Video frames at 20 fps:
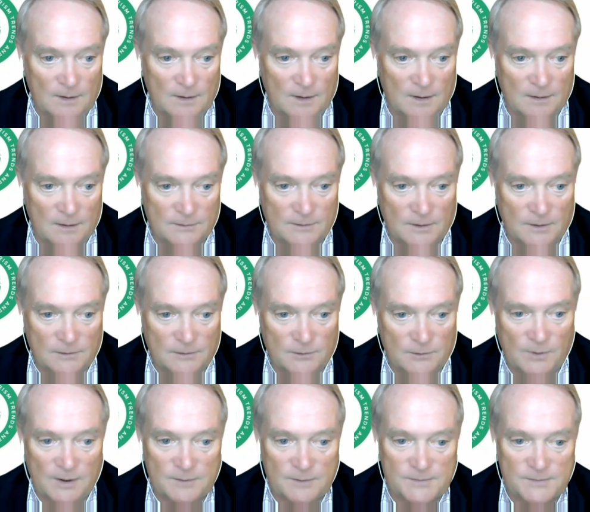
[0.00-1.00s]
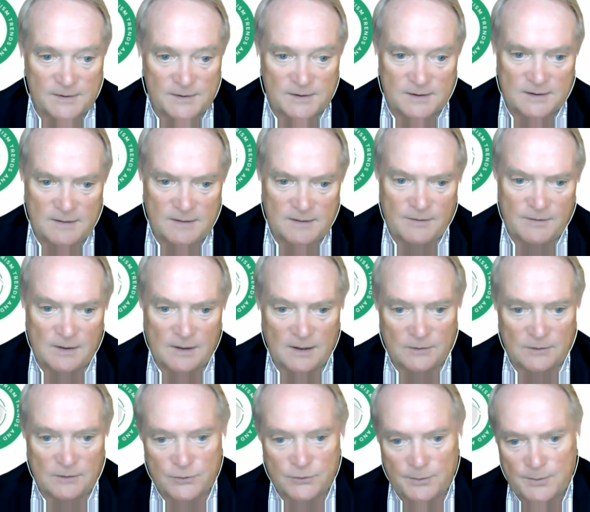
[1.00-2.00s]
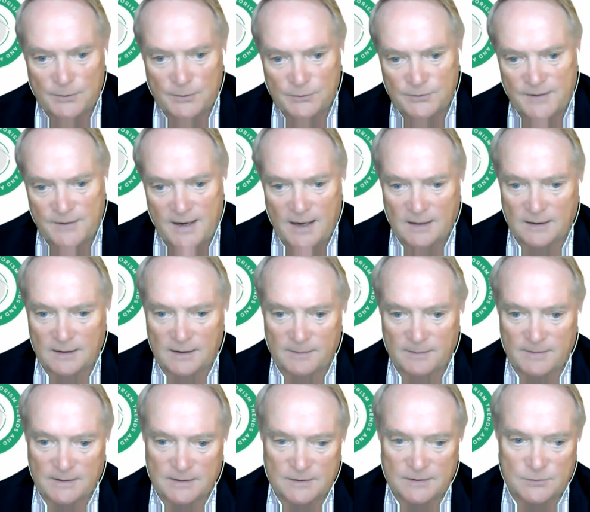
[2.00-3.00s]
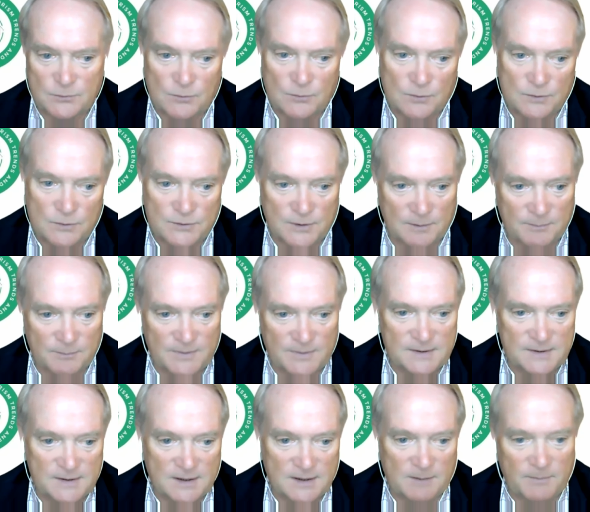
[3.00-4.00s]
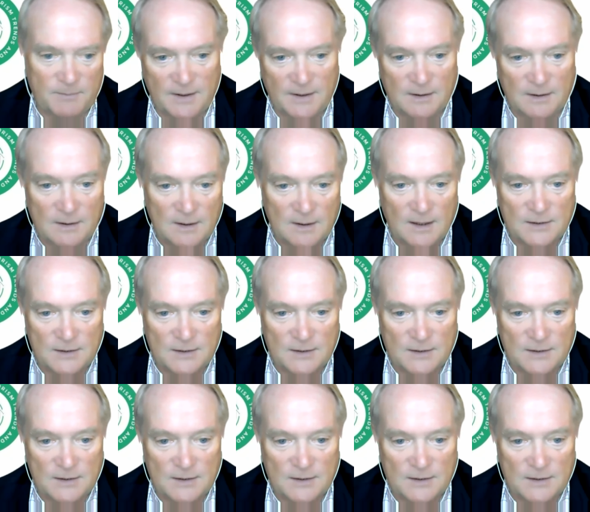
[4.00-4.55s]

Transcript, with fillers: Uh, Dr. Williams has significantly contributed to the academic discourse on peacekeeping,